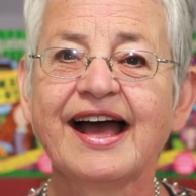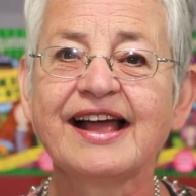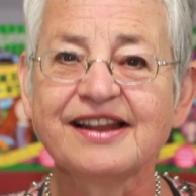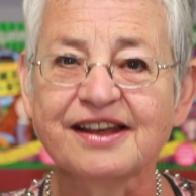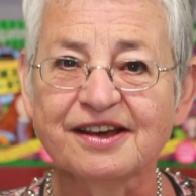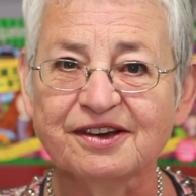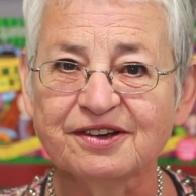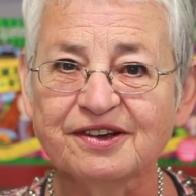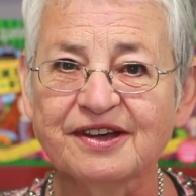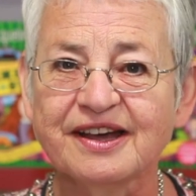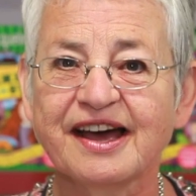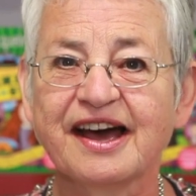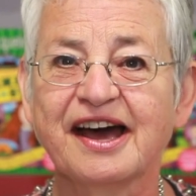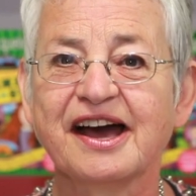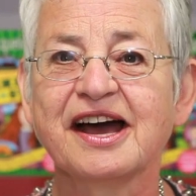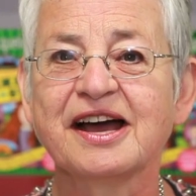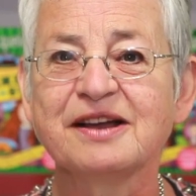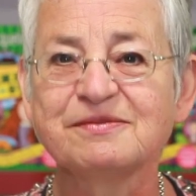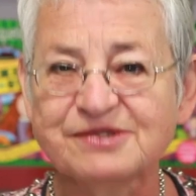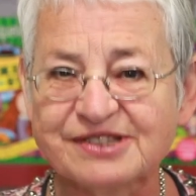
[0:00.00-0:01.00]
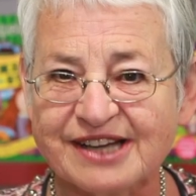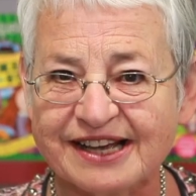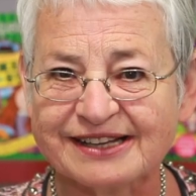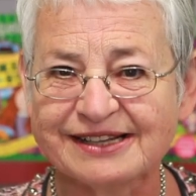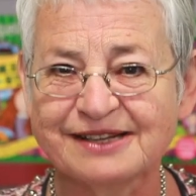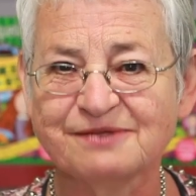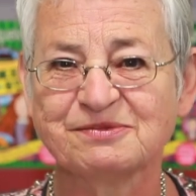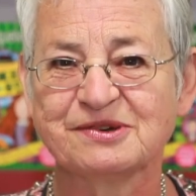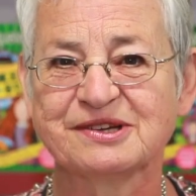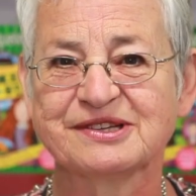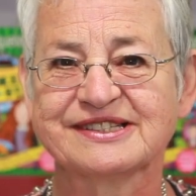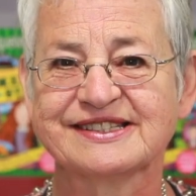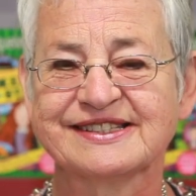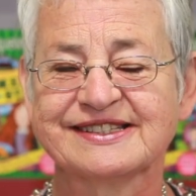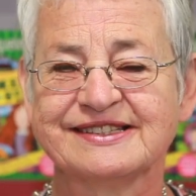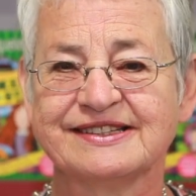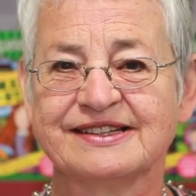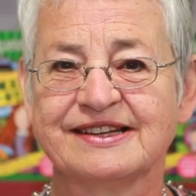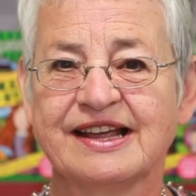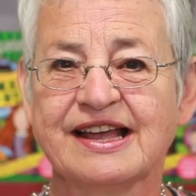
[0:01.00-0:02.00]
Hello, I'm Jacqueline
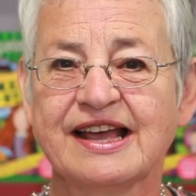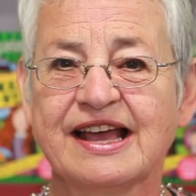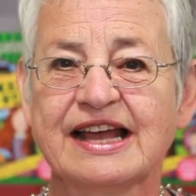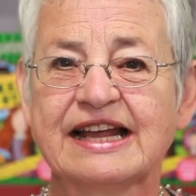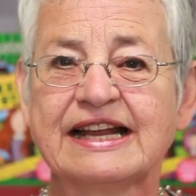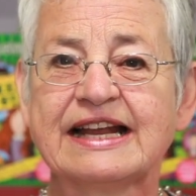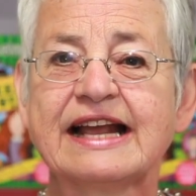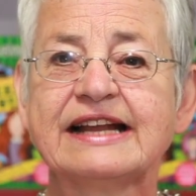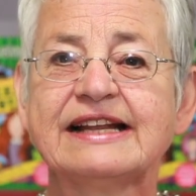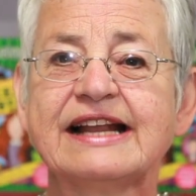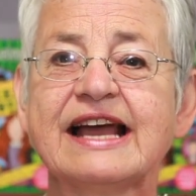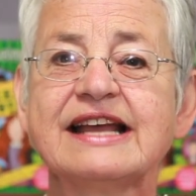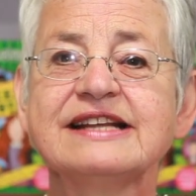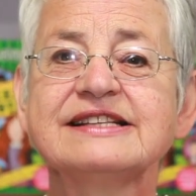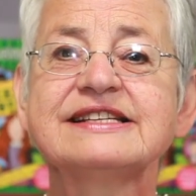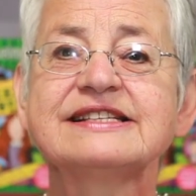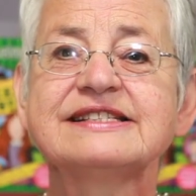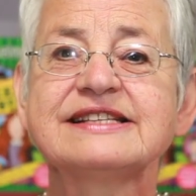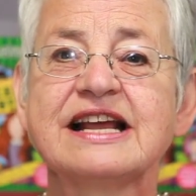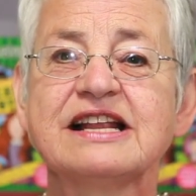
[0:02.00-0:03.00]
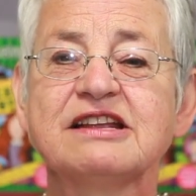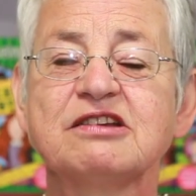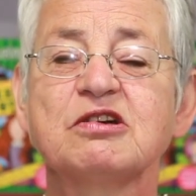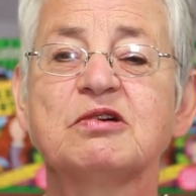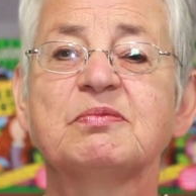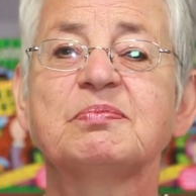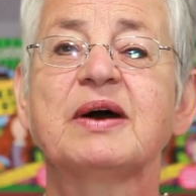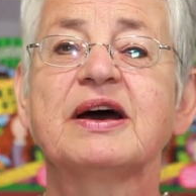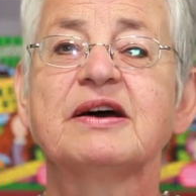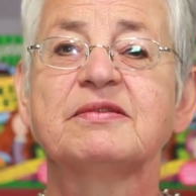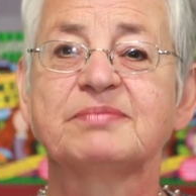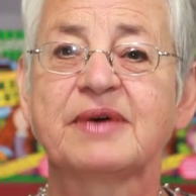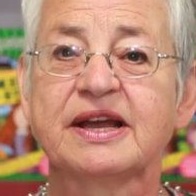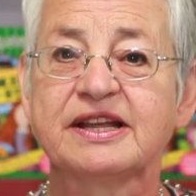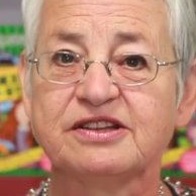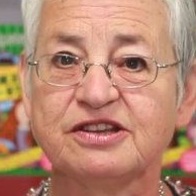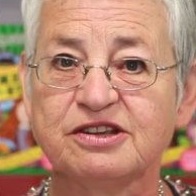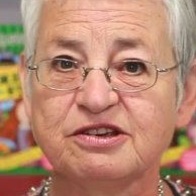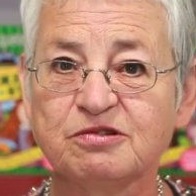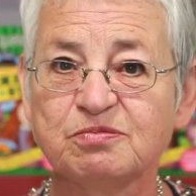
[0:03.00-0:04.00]
Wilson, and I'd like to tell you about my
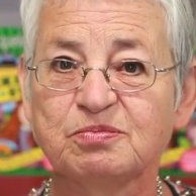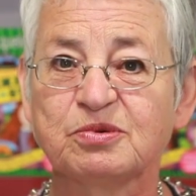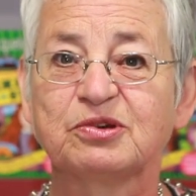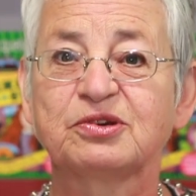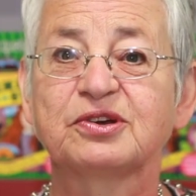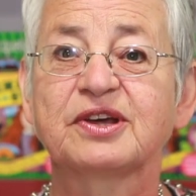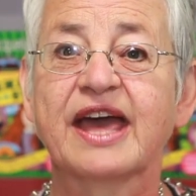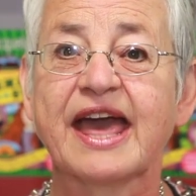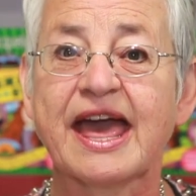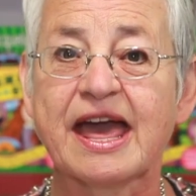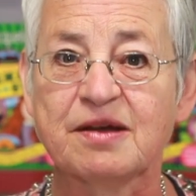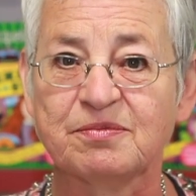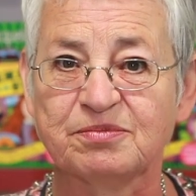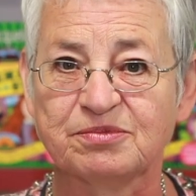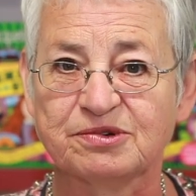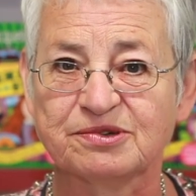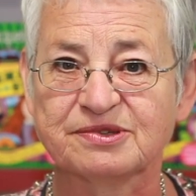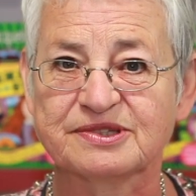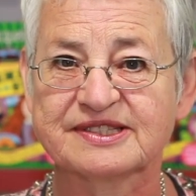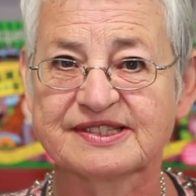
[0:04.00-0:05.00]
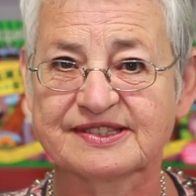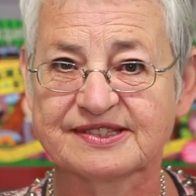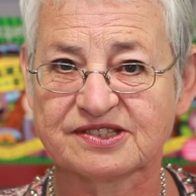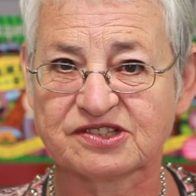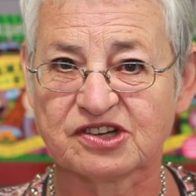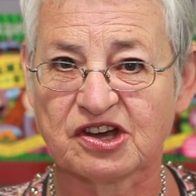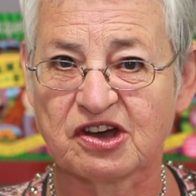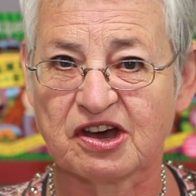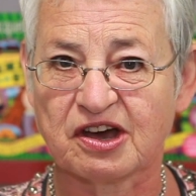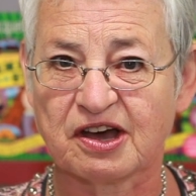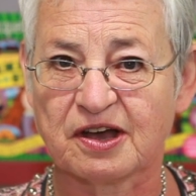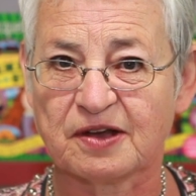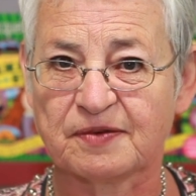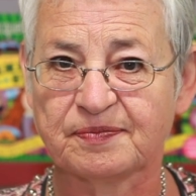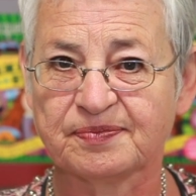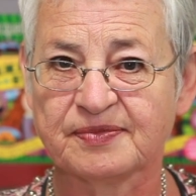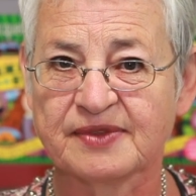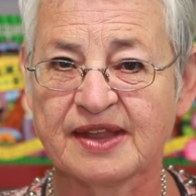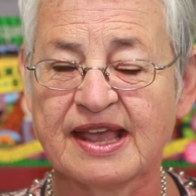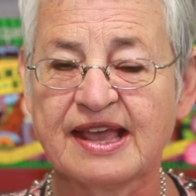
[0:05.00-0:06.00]
new book, Emerald Star.
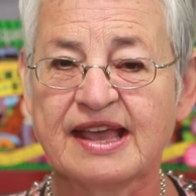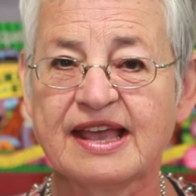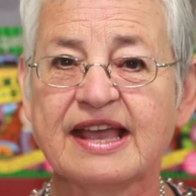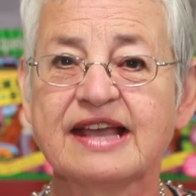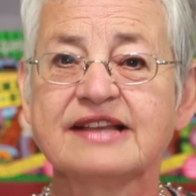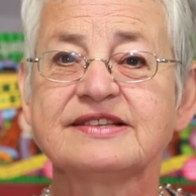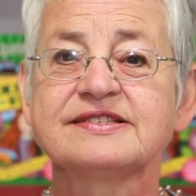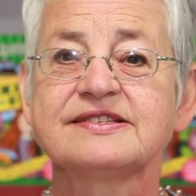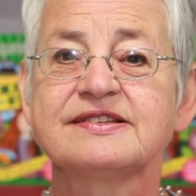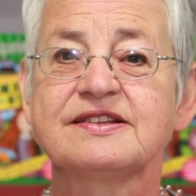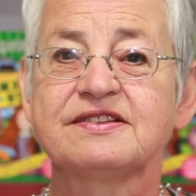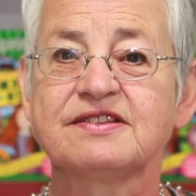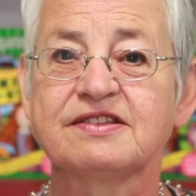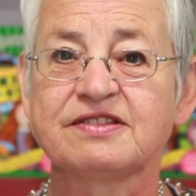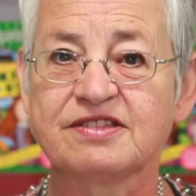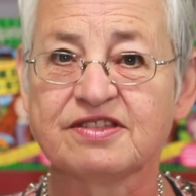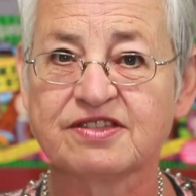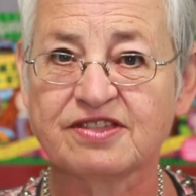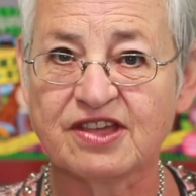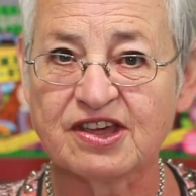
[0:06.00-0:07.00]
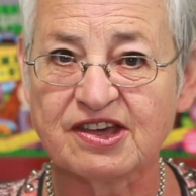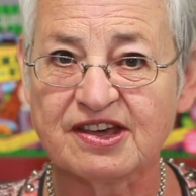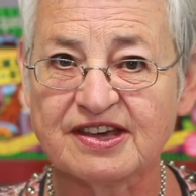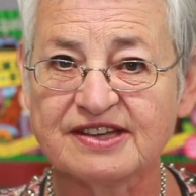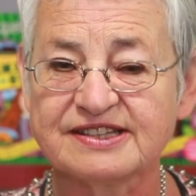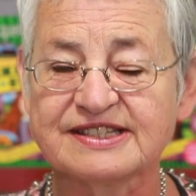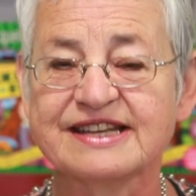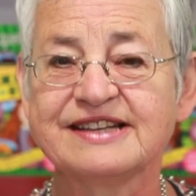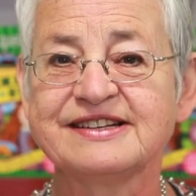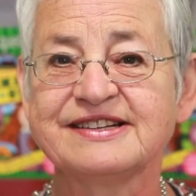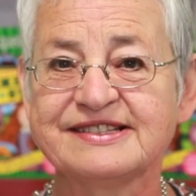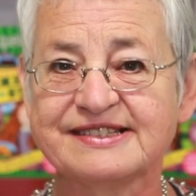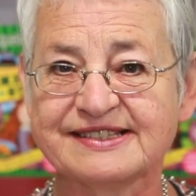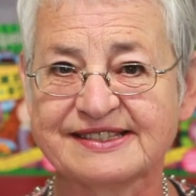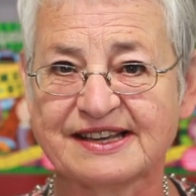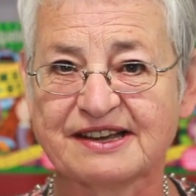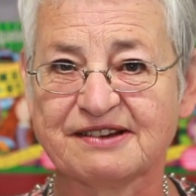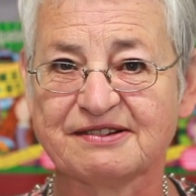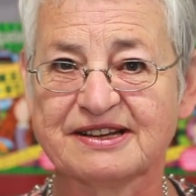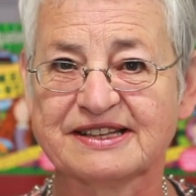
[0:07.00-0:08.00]
It's the third in a
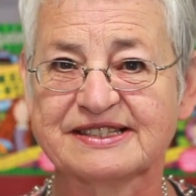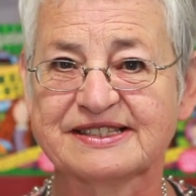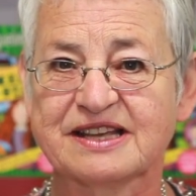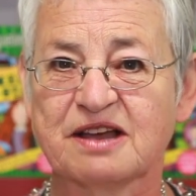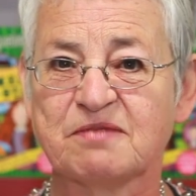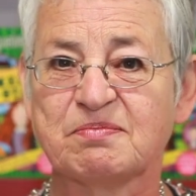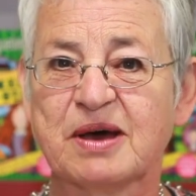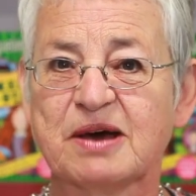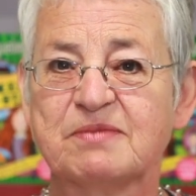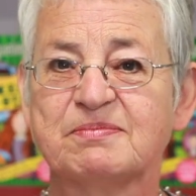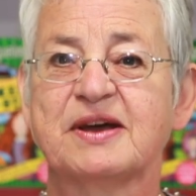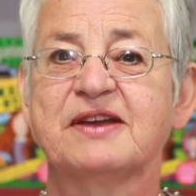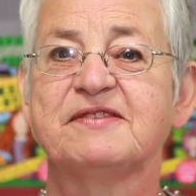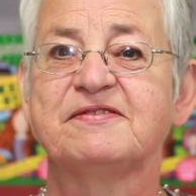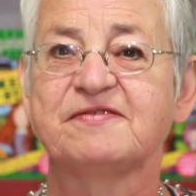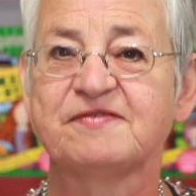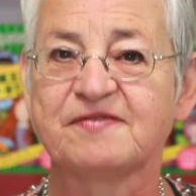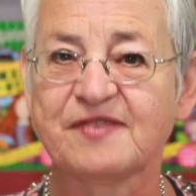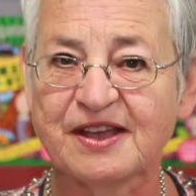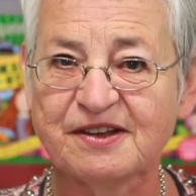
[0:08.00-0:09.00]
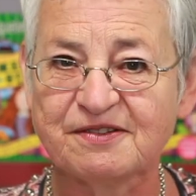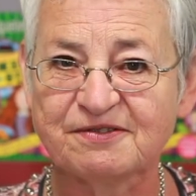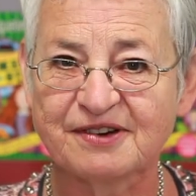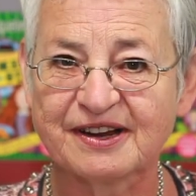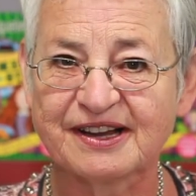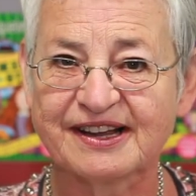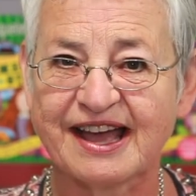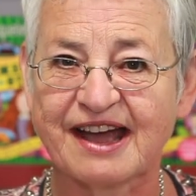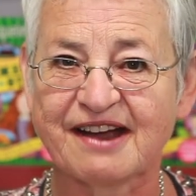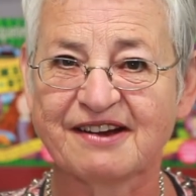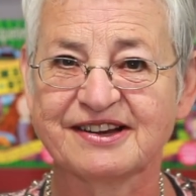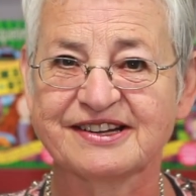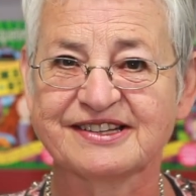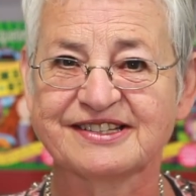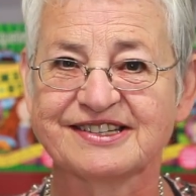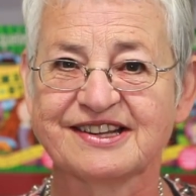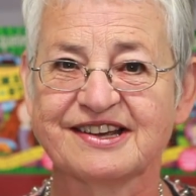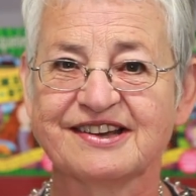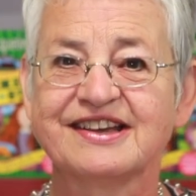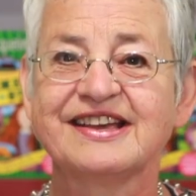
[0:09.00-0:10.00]
series about my favourite
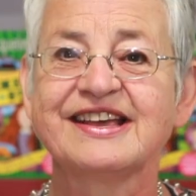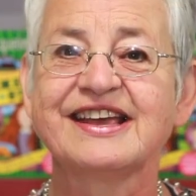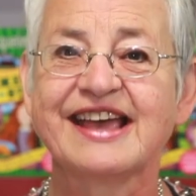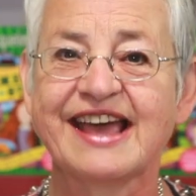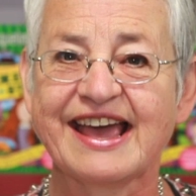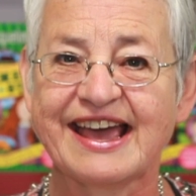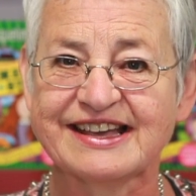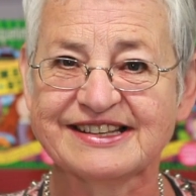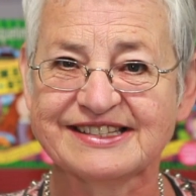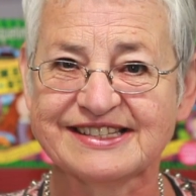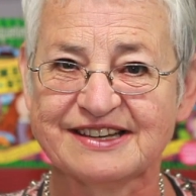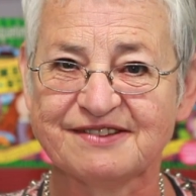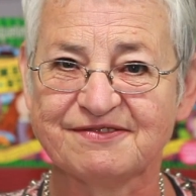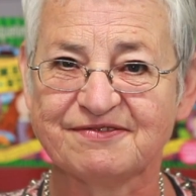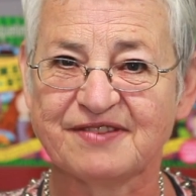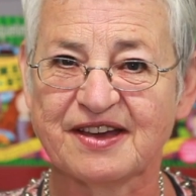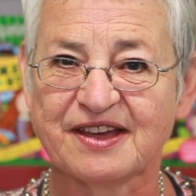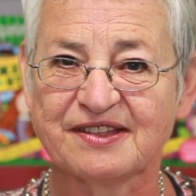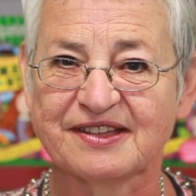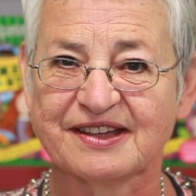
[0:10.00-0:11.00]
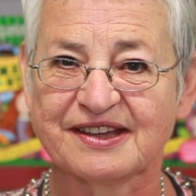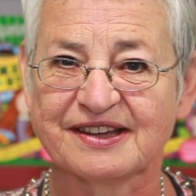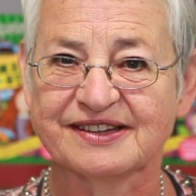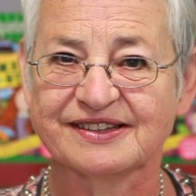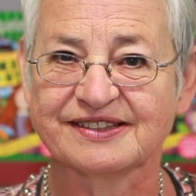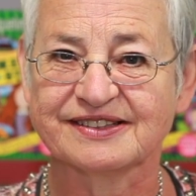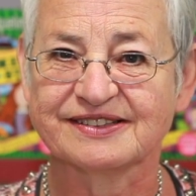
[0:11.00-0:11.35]
character, Hetty Feather.